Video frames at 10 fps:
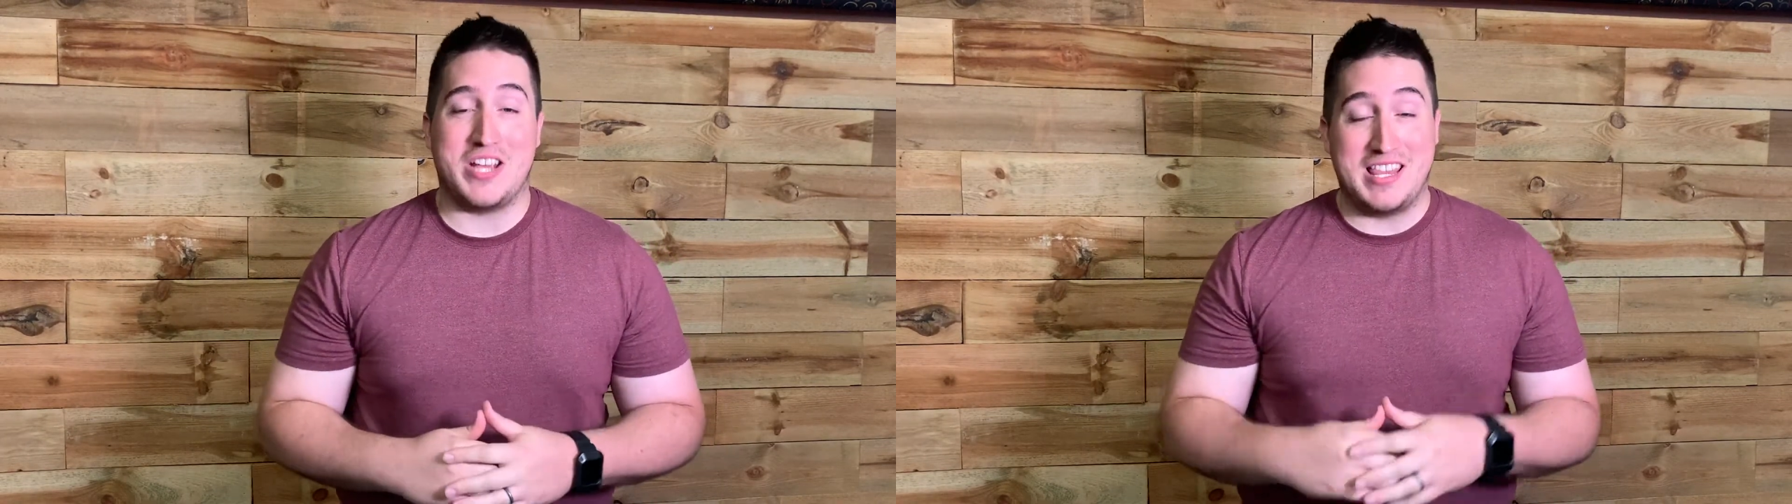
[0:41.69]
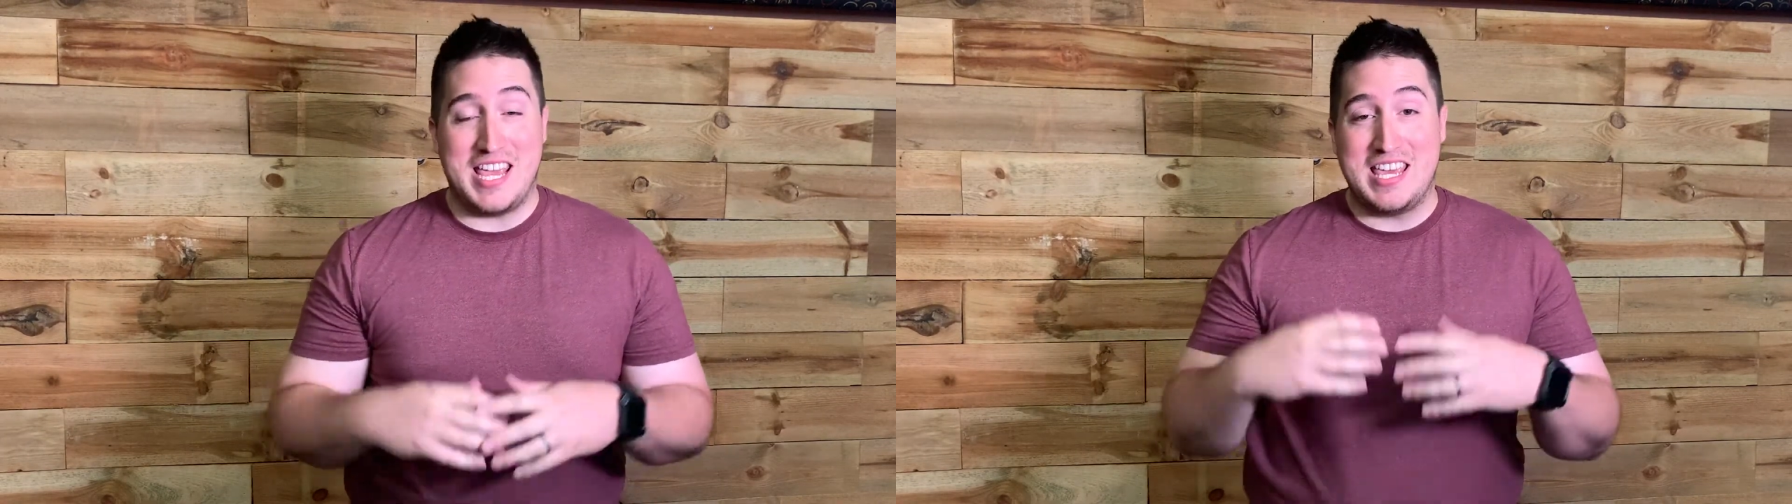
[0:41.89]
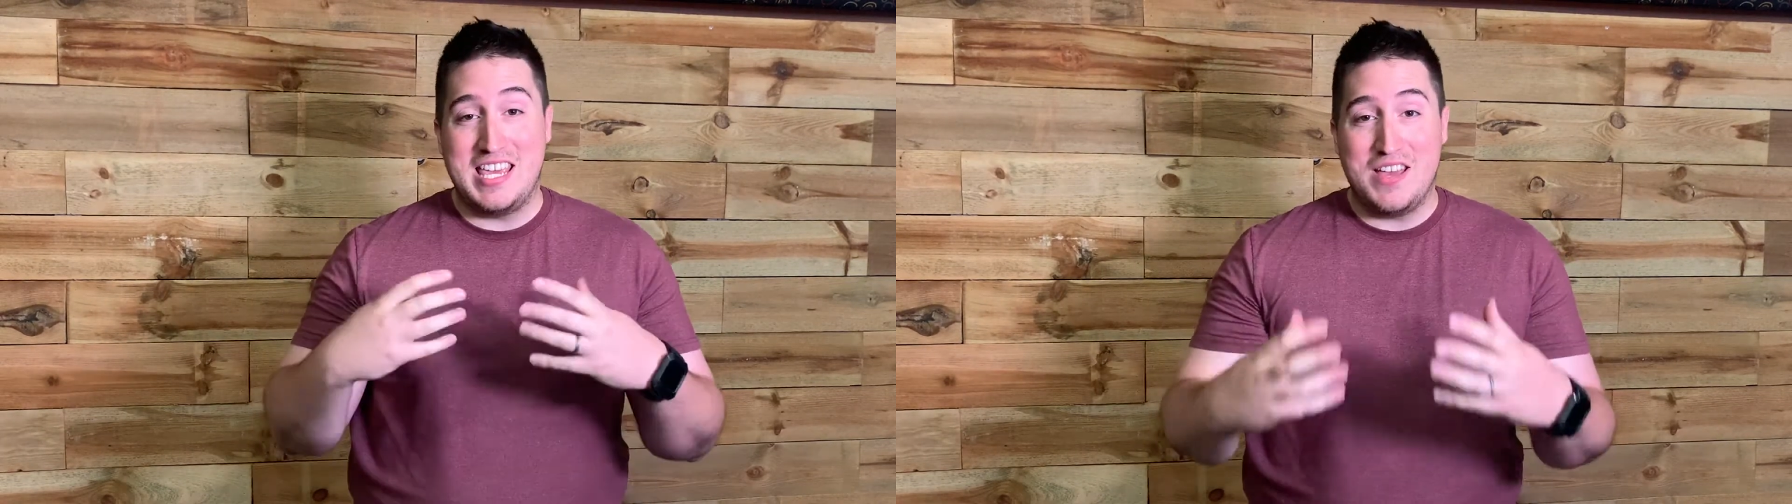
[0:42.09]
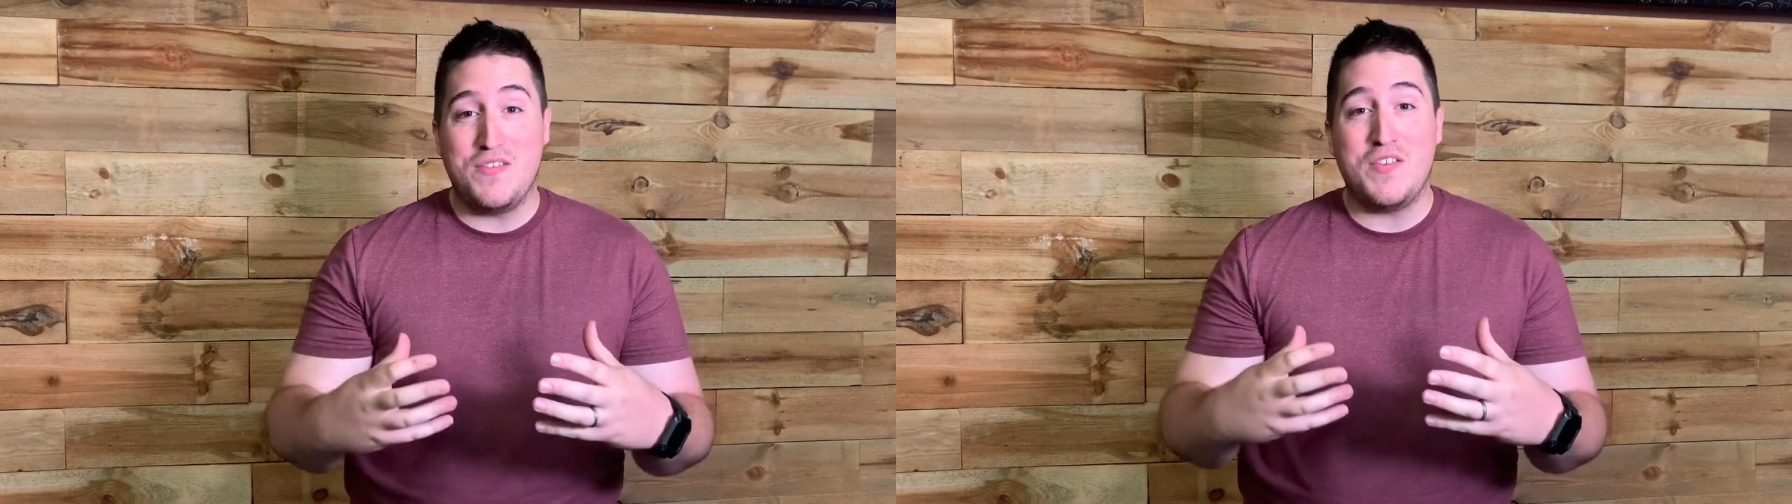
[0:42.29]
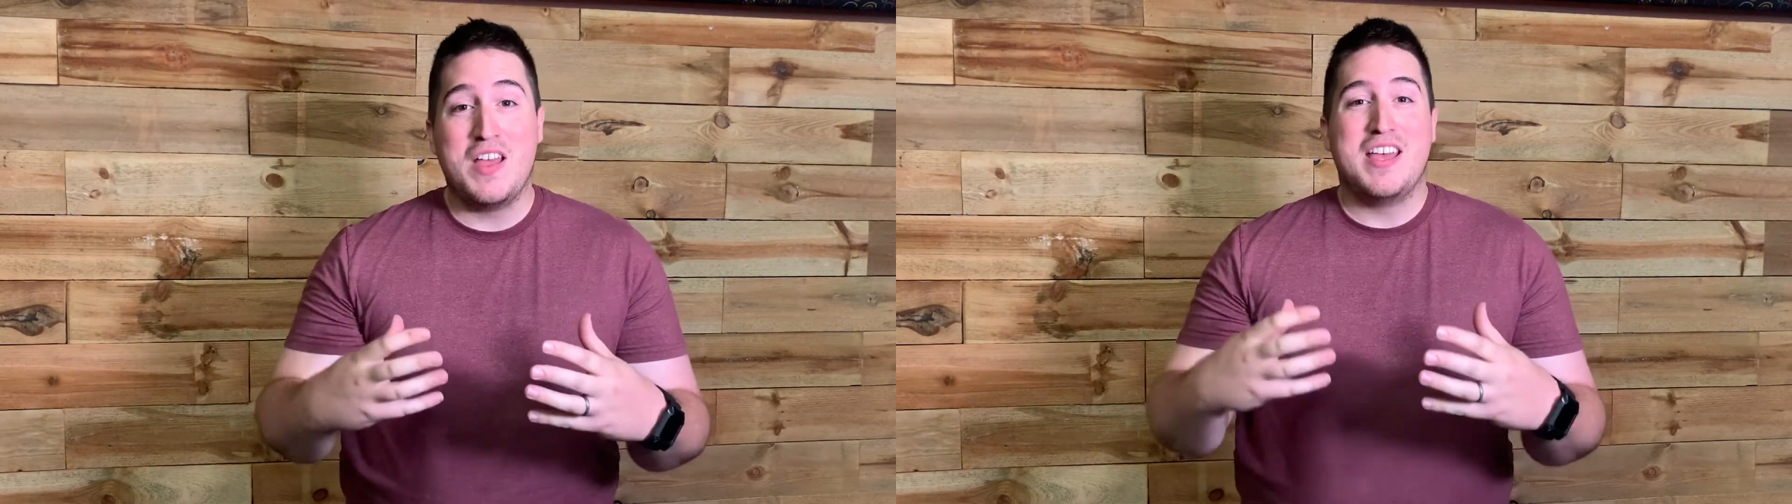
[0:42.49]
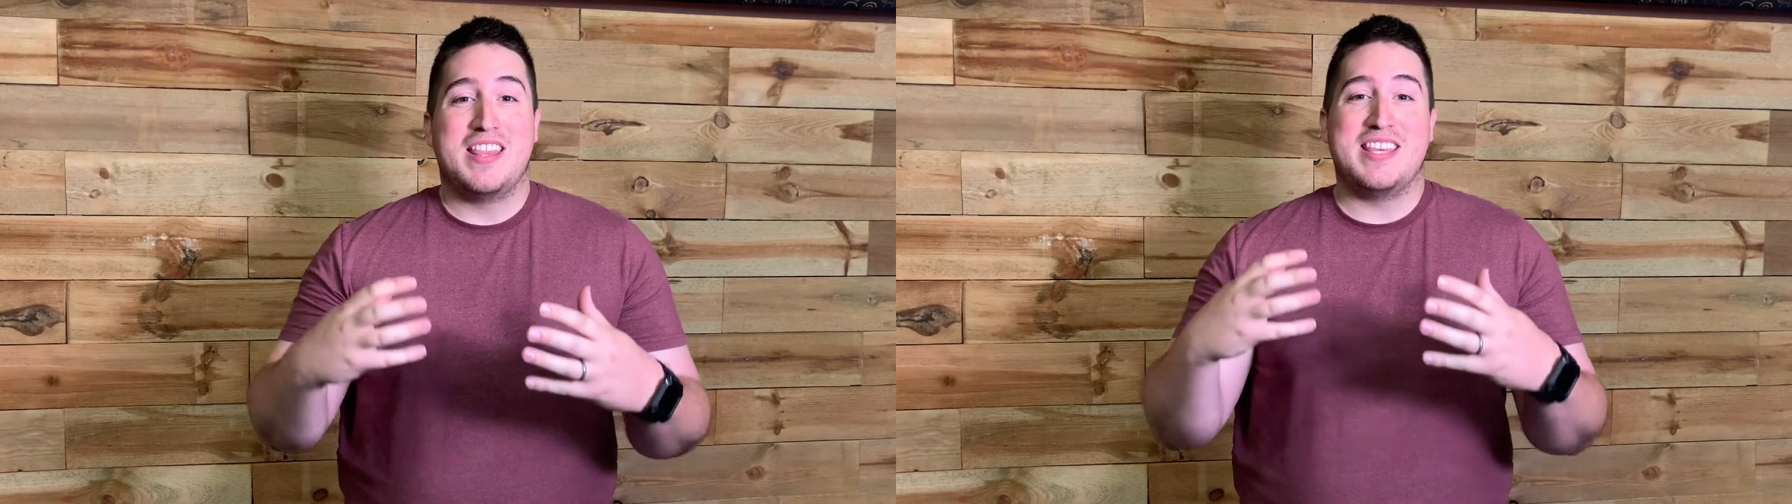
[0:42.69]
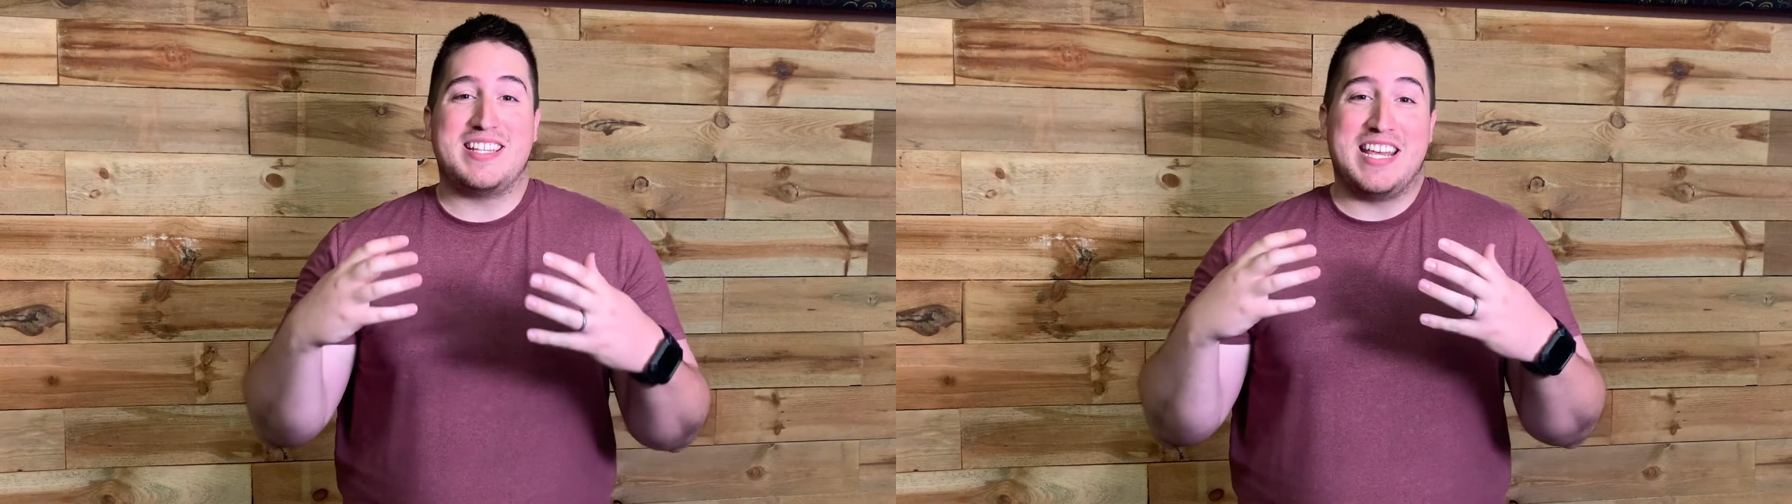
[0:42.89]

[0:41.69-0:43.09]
and they give this